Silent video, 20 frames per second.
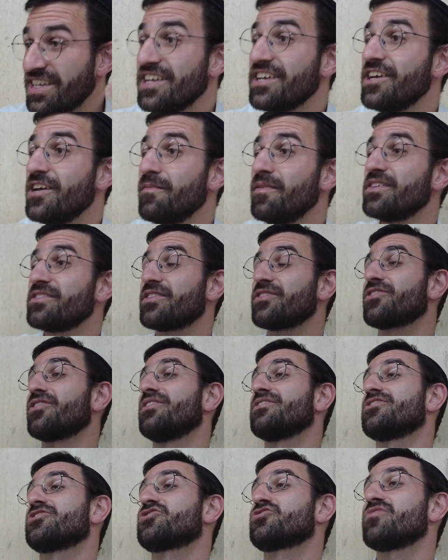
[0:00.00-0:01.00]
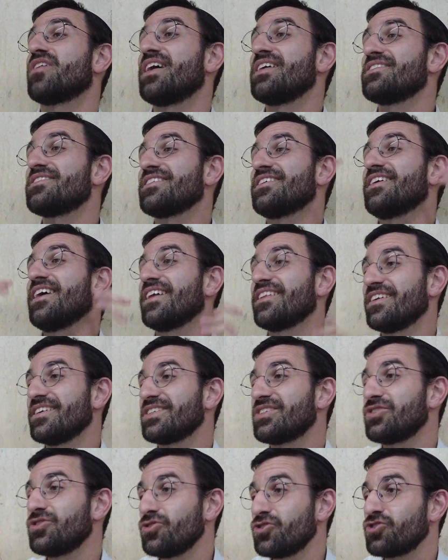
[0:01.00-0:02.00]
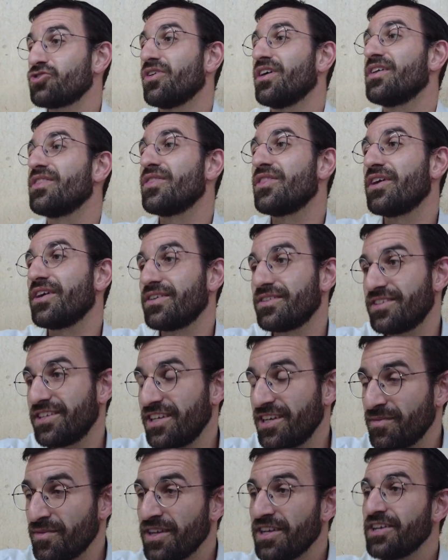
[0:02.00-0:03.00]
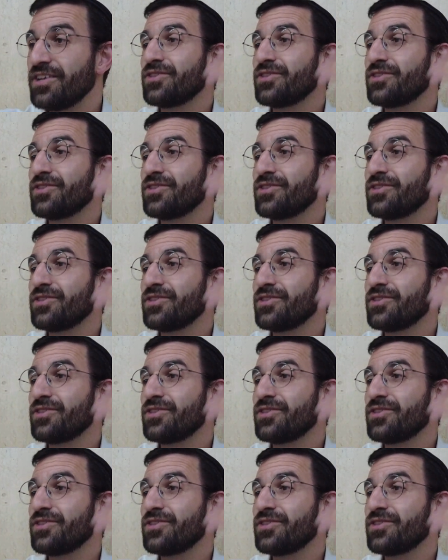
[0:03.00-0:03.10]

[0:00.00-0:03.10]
it means that they're going to try to get us to join their team